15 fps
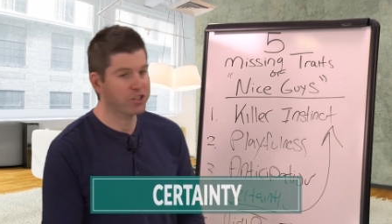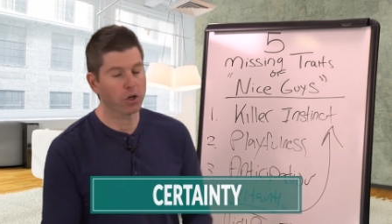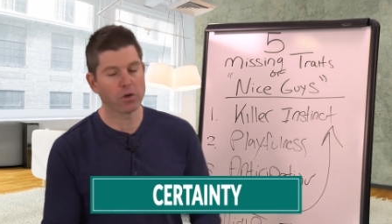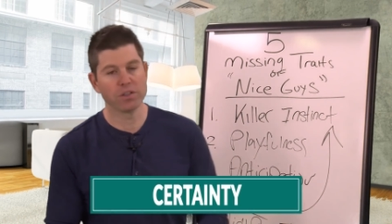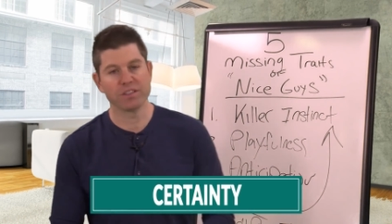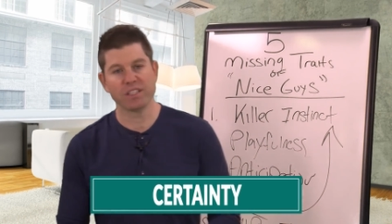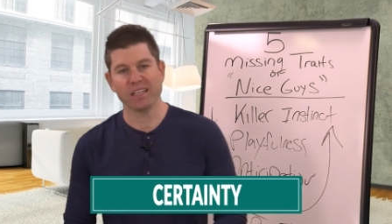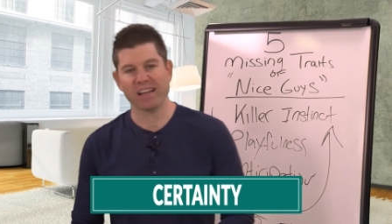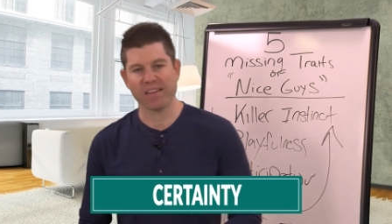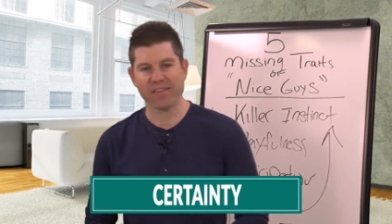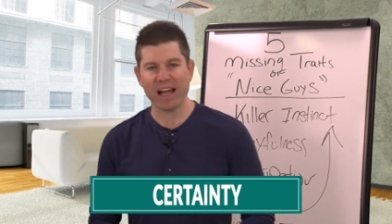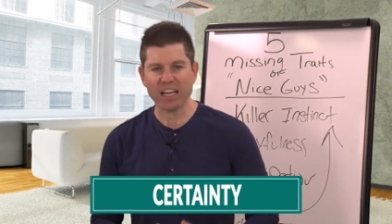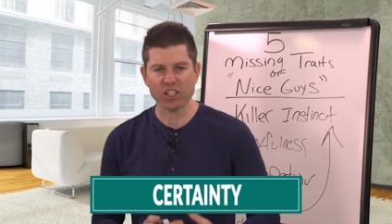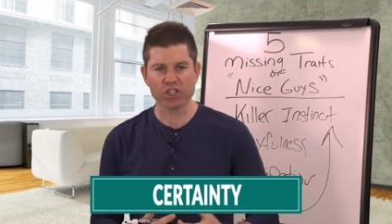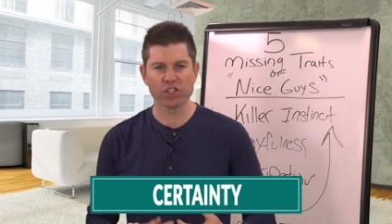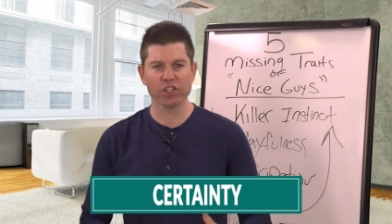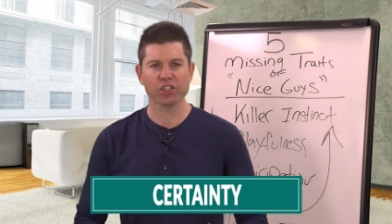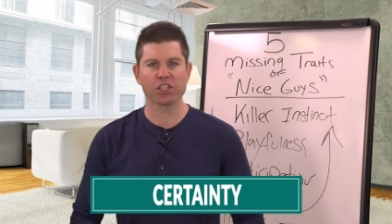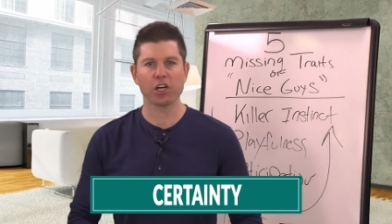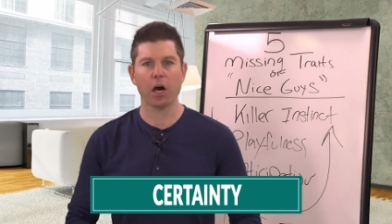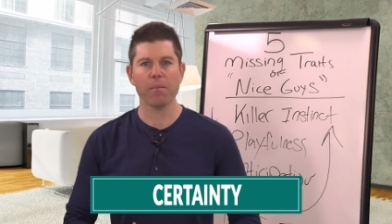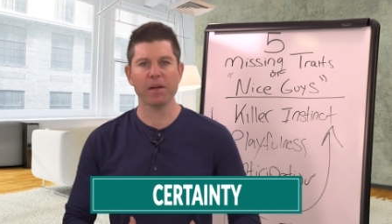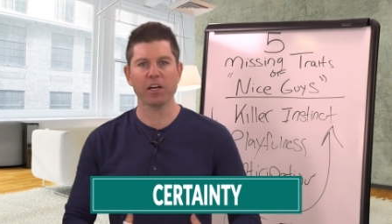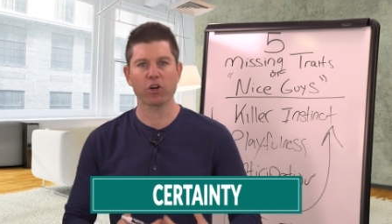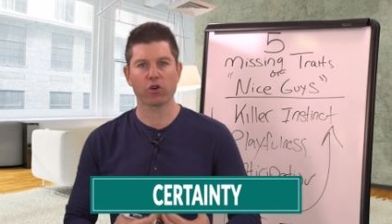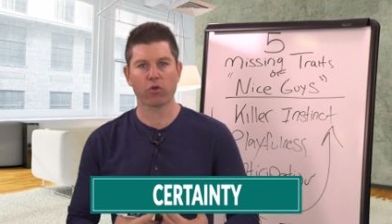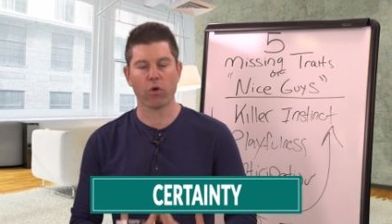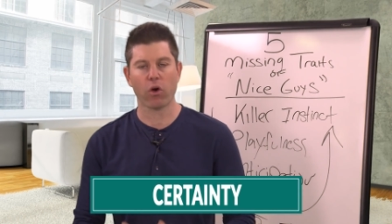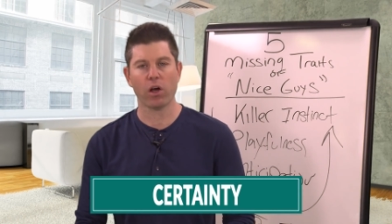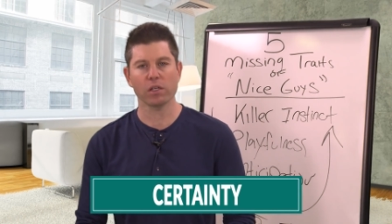certainty. And that's just coming
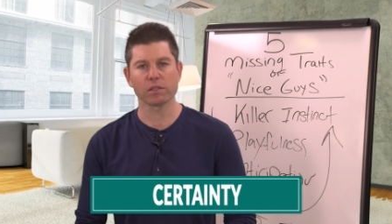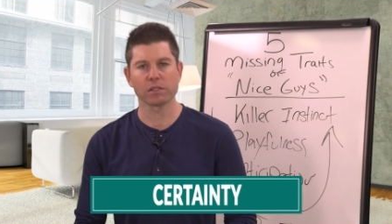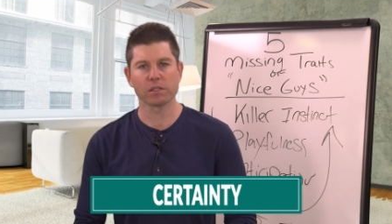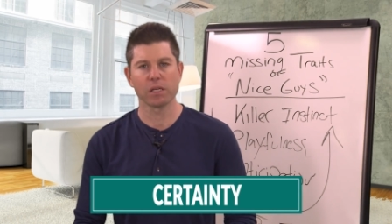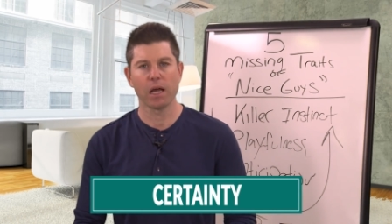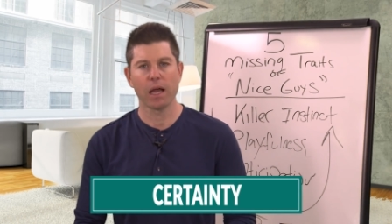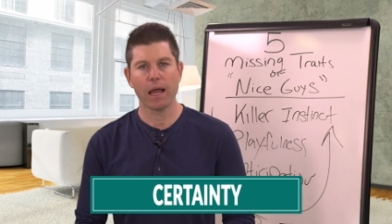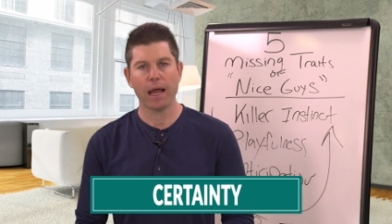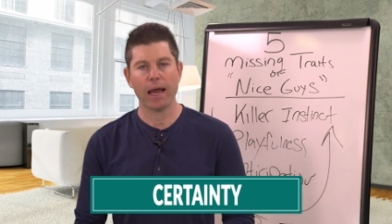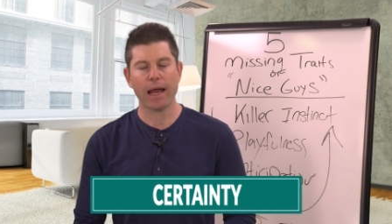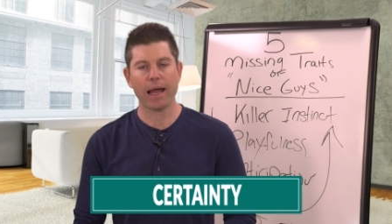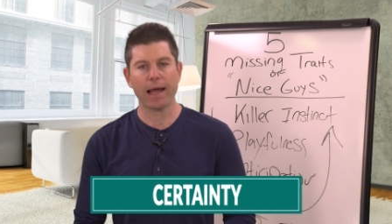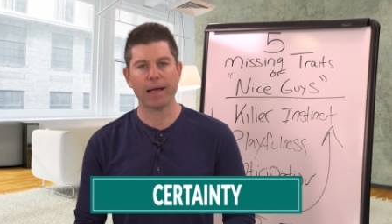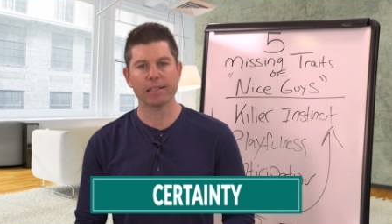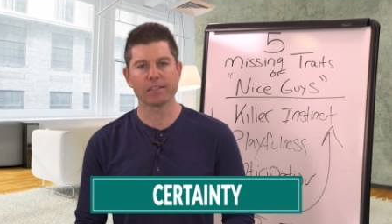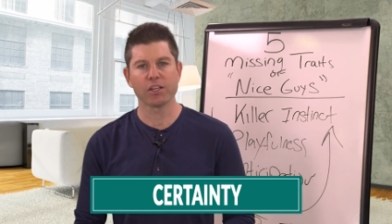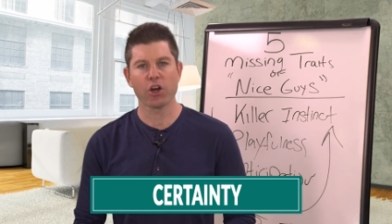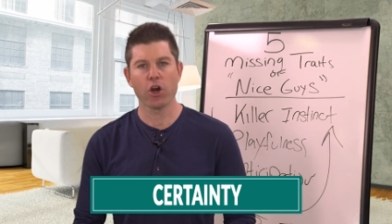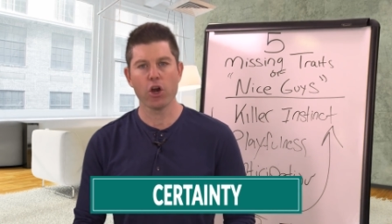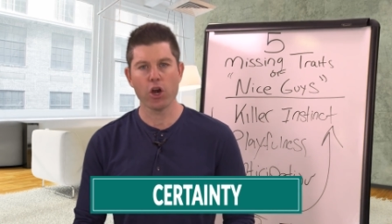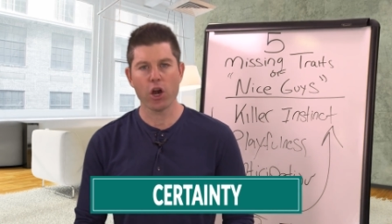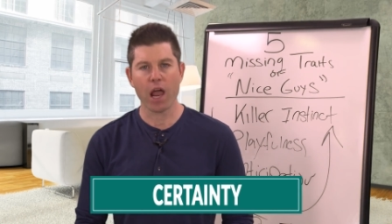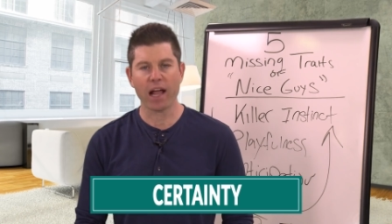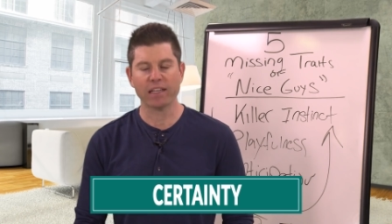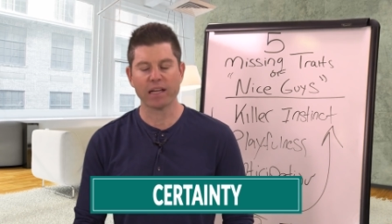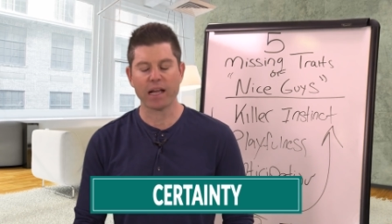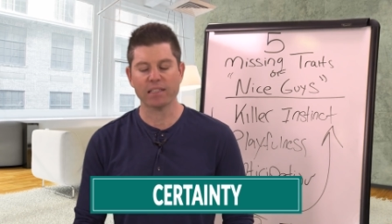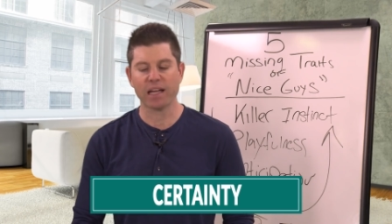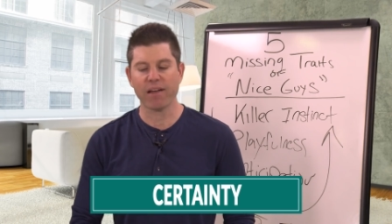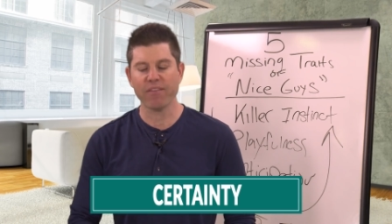across as,
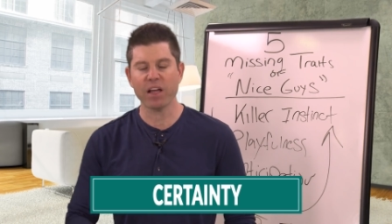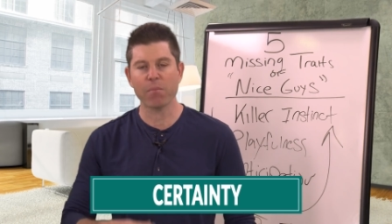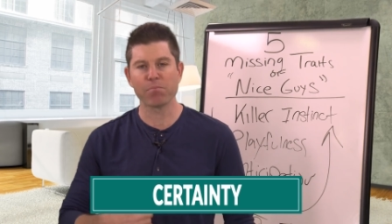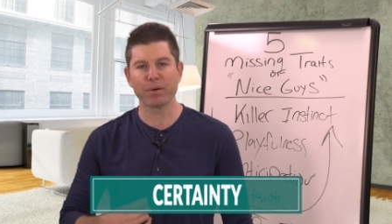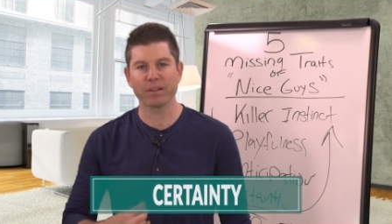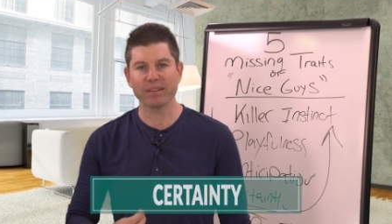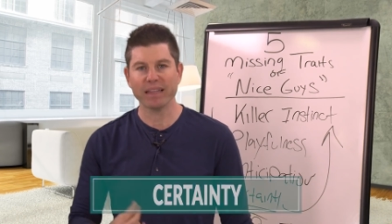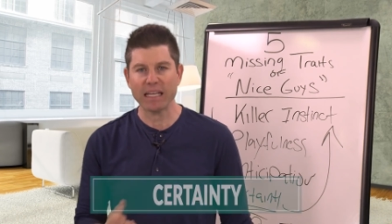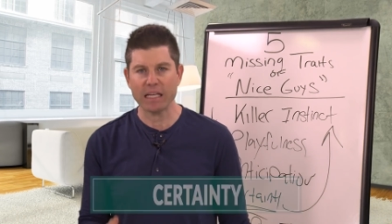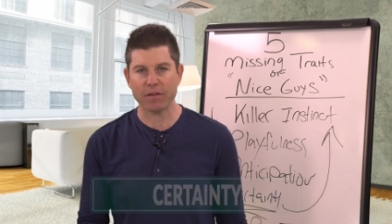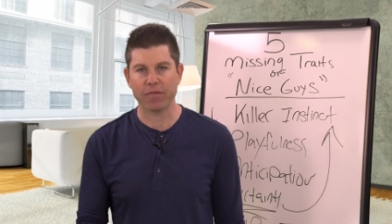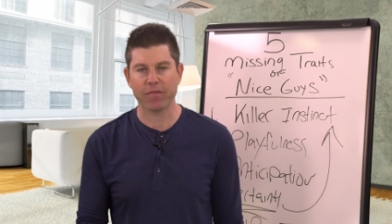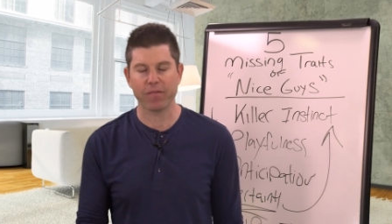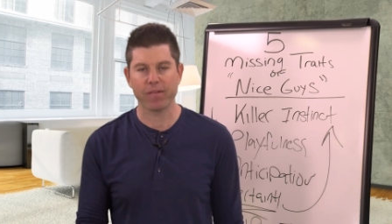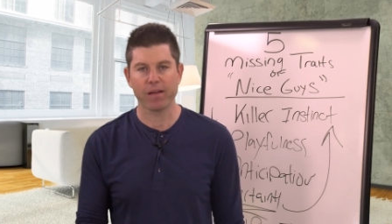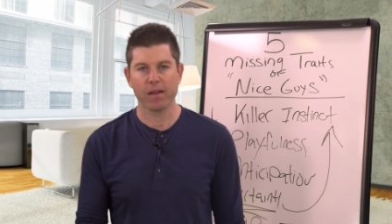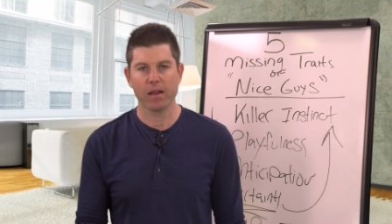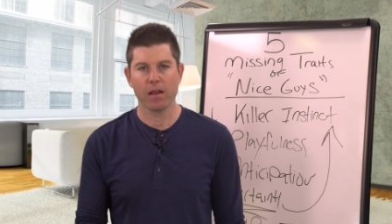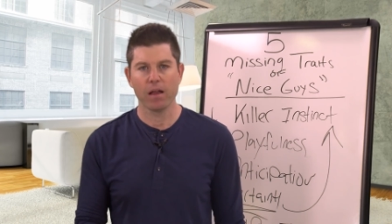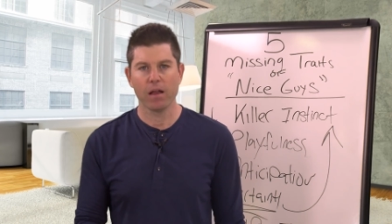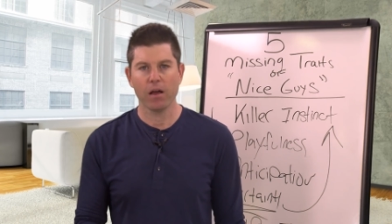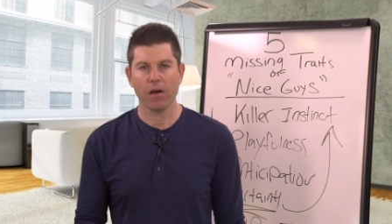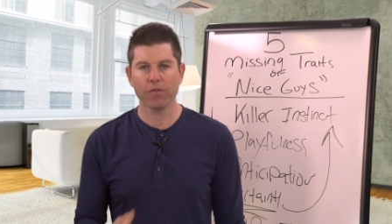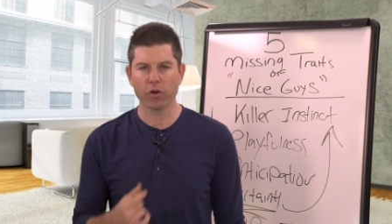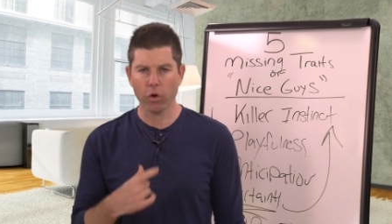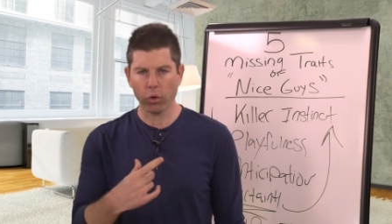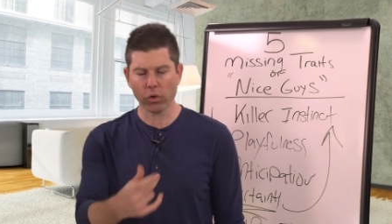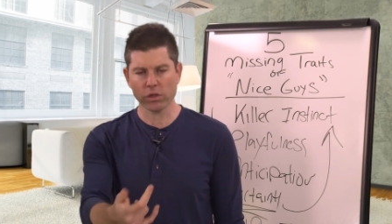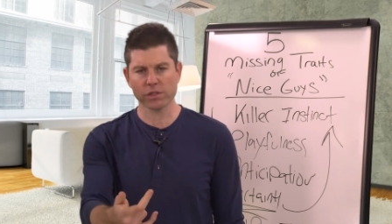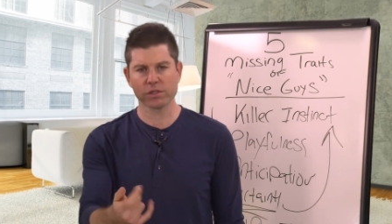as having a belief. Of
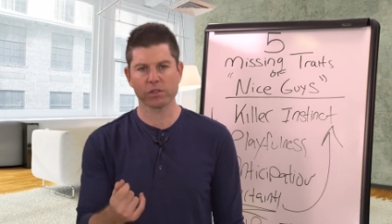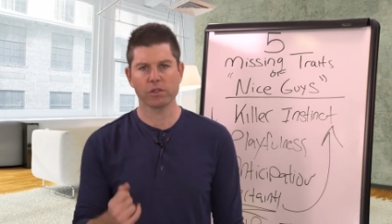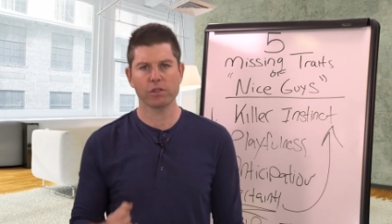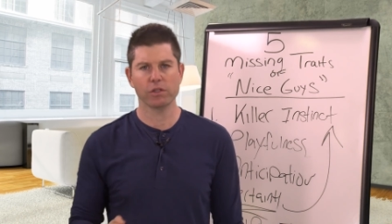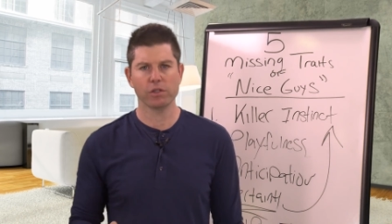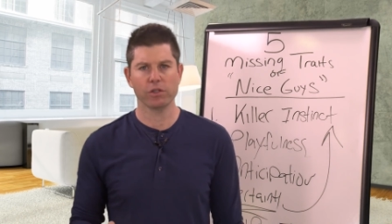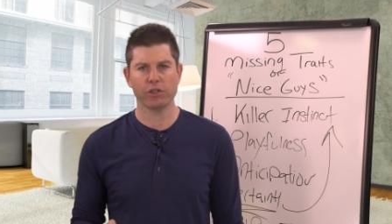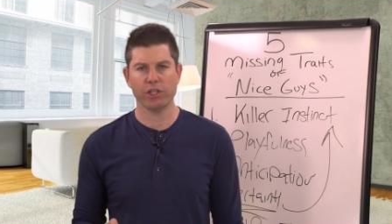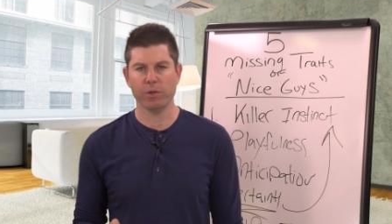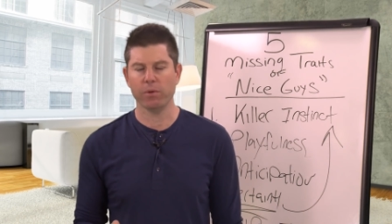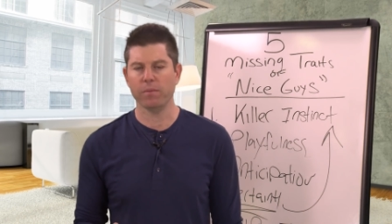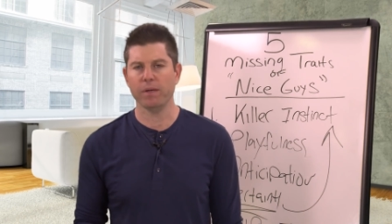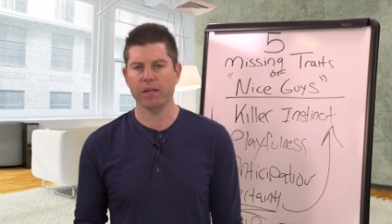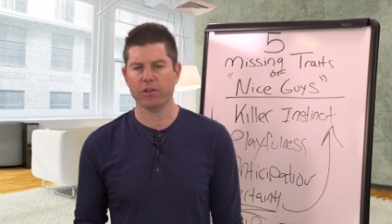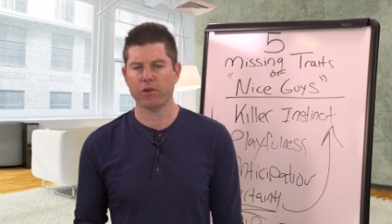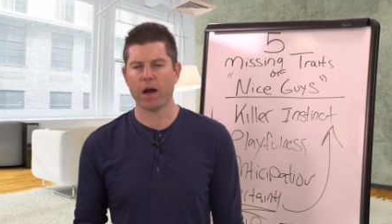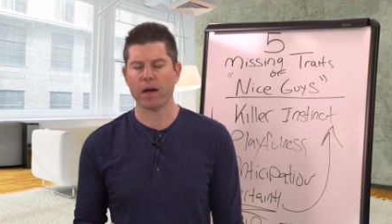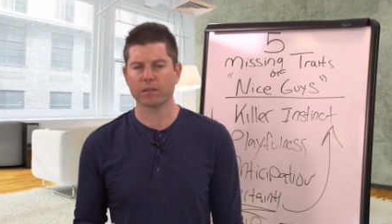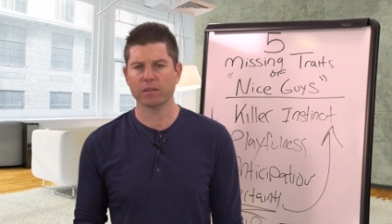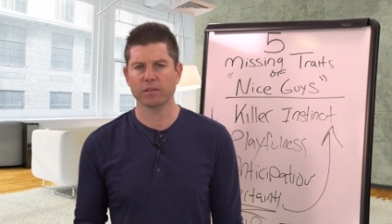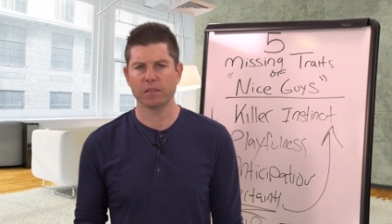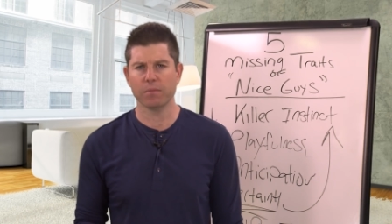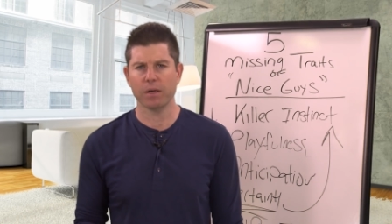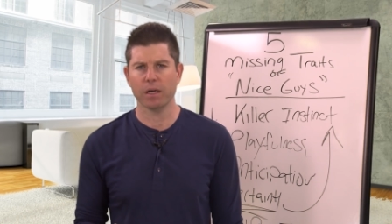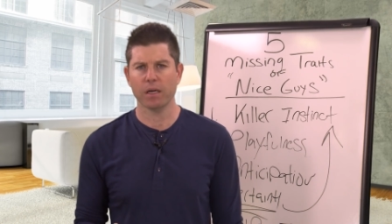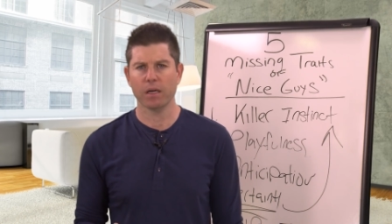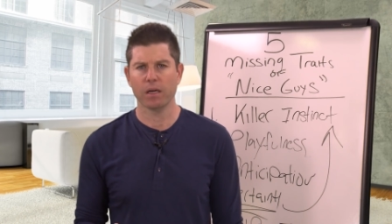course, she would be attracted to me.